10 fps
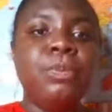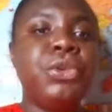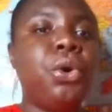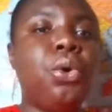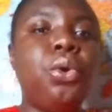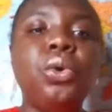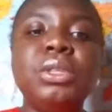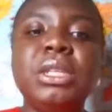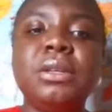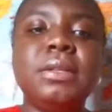You're
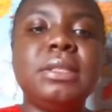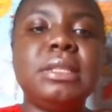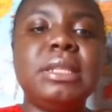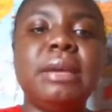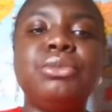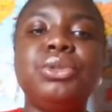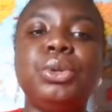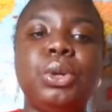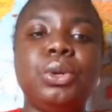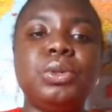holding on to them too
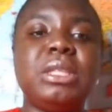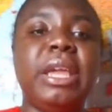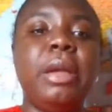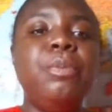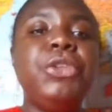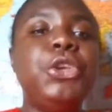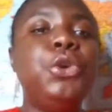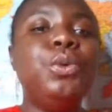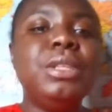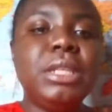closely.
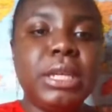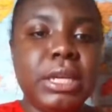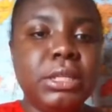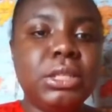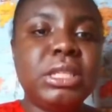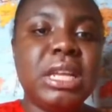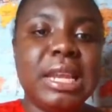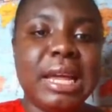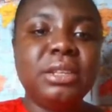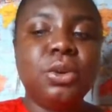You need to
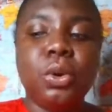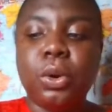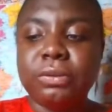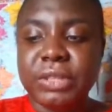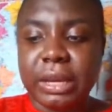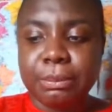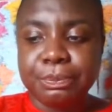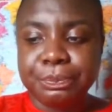let go of them.